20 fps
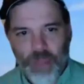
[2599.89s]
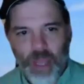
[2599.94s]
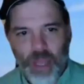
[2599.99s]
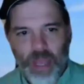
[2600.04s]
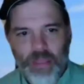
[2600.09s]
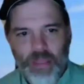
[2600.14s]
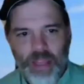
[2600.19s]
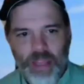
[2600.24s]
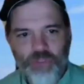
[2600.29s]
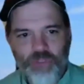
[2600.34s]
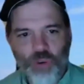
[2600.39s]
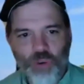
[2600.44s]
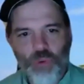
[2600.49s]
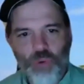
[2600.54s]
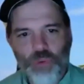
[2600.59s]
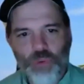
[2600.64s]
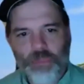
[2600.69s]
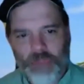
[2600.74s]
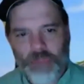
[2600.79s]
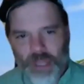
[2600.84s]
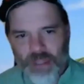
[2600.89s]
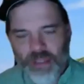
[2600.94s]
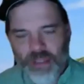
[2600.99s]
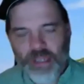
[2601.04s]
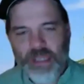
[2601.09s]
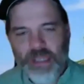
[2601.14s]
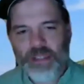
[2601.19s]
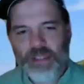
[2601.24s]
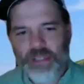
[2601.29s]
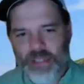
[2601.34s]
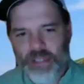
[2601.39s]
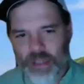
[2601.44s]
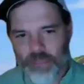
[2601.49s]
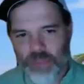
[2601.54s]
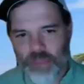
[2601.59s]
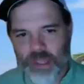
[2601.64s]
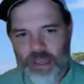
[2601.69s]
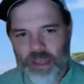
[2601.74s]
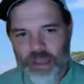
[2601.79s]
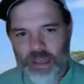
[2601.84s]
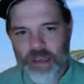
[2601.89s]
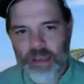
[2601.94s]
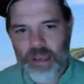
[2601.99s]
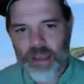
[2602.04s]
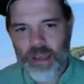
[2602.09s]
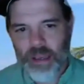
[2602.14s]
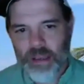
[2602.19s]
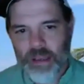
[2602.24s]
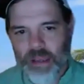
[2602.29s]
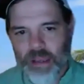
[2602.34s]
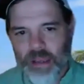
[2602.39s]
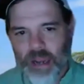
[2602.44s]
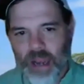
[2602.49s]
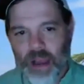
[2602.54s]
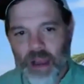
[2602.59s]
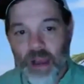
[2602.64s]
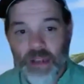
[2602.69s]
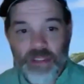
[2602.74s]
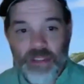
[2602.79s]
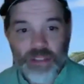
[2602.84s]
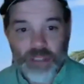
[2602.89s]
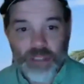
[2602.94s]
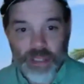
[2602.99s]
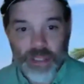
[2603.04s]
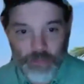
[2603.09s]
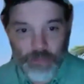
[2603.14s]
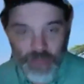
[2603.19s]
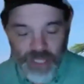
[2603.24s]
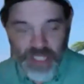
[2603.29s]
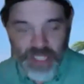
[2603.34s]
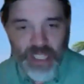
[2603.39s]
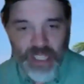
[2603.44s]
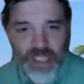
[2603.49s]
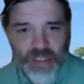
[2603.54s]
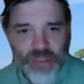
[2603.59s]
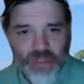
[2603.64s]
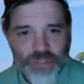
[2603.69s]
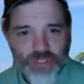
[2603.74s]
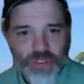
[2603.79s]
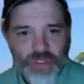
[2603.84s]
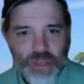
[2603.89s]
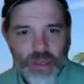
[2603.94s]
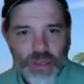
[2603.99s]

And that vulnerability is something that I honestly believe